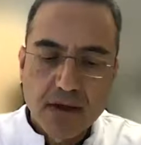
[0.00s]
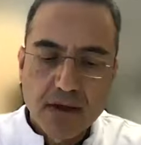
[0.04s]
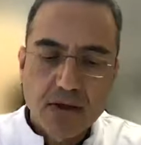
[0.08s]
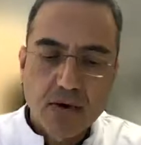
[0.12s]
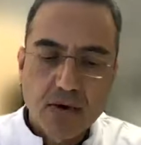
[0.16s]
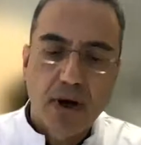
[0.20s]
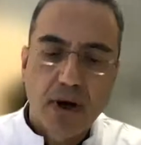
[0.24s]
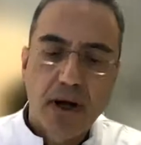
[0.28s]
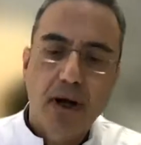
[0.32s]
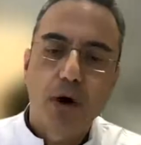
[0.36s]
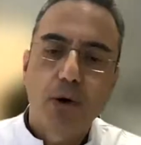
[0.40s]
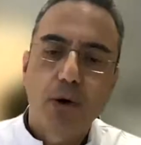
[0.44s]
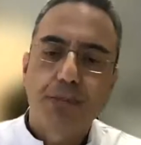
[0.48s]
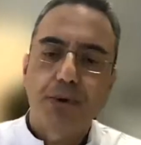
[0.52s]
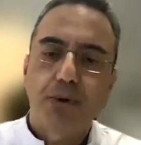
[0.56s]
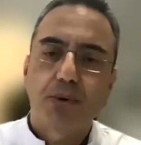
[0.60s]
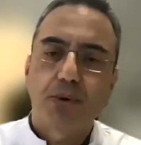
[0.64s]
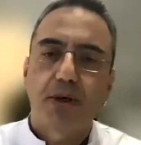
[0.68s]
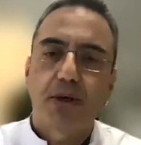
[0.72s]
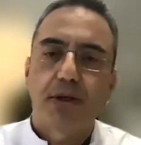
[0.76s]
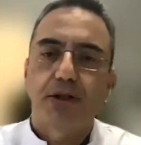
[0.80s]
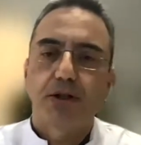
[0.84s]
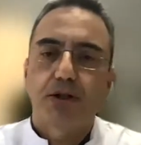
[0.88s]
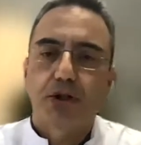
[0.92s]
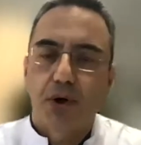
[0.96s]
So I hope
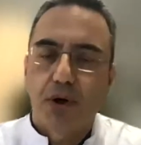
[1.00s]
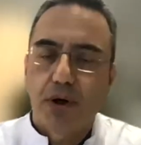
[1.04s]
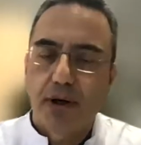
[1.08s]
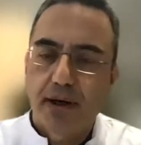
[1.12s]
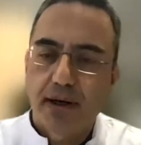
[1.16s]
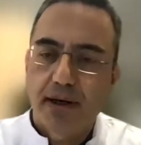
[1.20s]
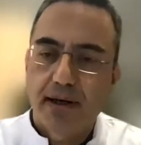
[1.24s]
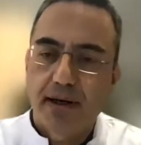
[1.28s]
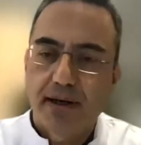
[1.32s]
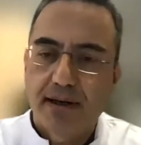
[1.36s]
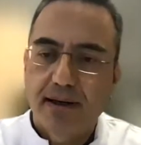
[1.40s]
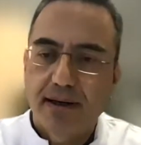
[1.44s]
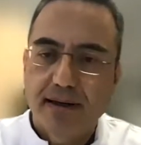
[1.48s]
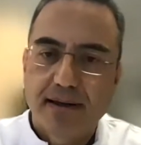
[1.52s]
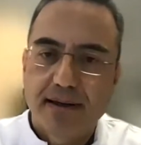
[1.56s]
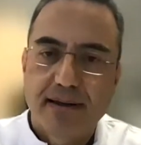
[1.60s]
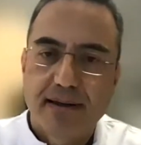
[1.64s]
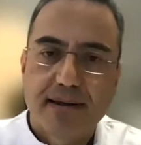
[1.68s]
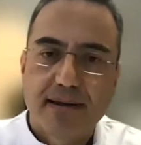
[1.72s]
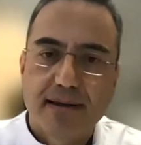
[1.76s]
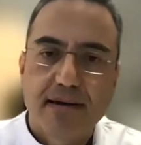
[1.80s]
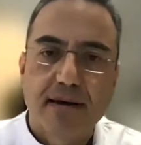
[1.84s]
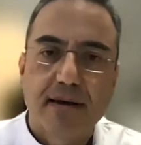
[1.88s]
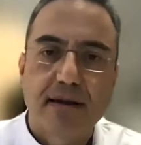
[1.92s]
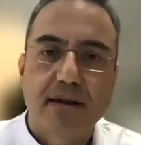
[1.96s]
you enjoy
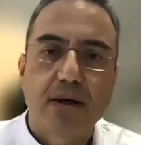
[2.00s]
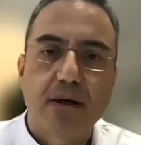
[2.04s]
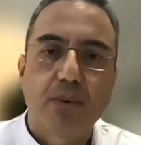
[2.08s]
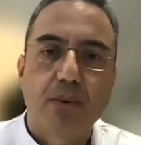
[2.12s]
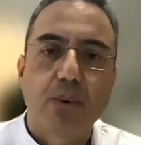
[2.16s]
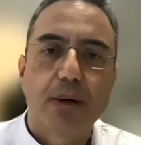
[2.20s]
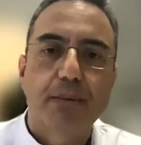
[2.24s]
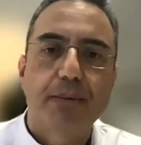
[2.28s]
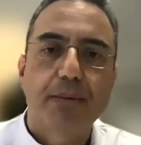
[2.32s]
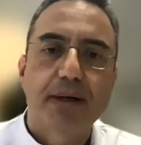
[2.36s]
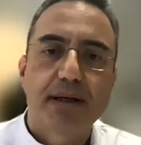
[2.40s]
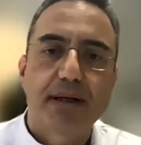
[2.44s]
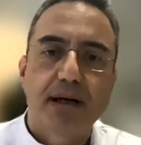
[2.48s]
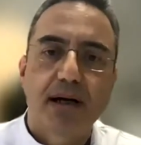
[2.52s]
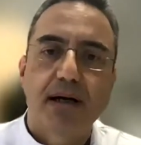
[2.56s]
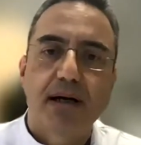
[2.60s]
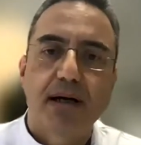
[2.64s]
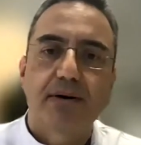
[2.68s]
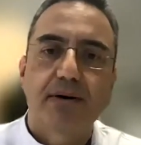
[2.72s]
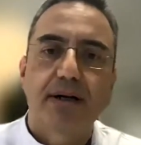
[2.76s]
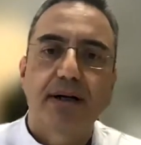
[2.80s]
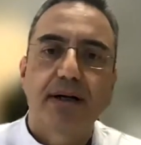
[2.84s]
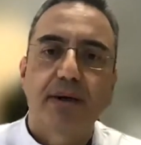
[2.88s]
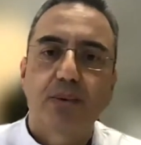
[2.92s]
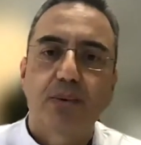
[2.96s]
the
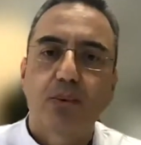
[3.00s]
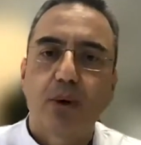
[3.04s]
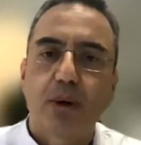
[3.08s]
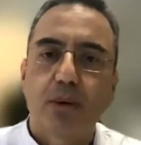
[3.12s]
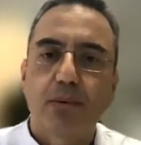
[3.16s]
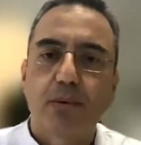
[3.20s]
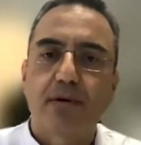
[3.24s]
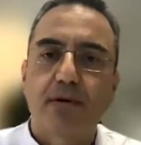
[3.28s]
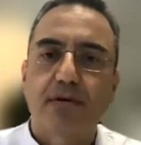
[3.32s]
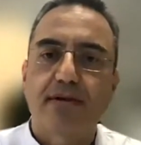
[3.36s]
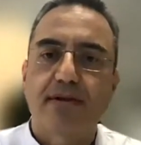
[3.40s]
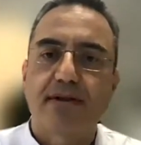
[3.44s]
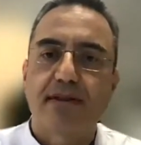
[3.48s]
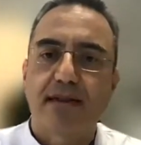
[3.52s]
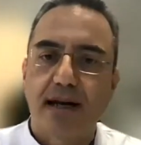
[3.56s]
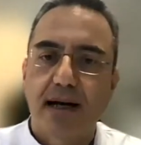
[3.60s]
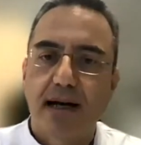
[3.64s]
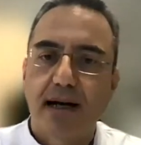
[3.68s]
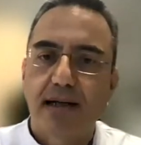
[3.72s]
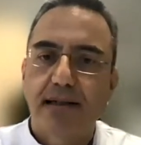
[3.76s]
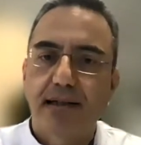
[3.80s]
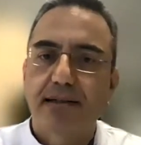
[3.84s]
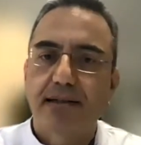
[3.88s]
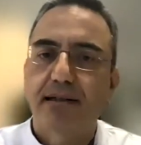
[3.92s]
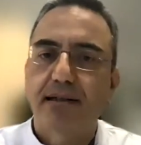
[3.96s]
webinar, and we will
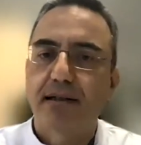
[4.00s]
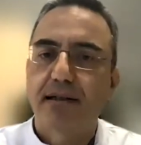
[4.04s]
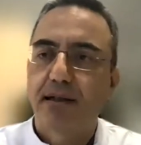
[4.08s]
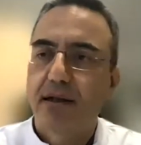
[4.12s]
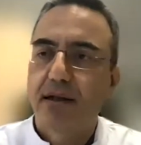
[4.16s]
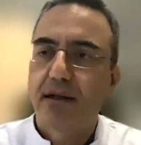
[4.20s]
start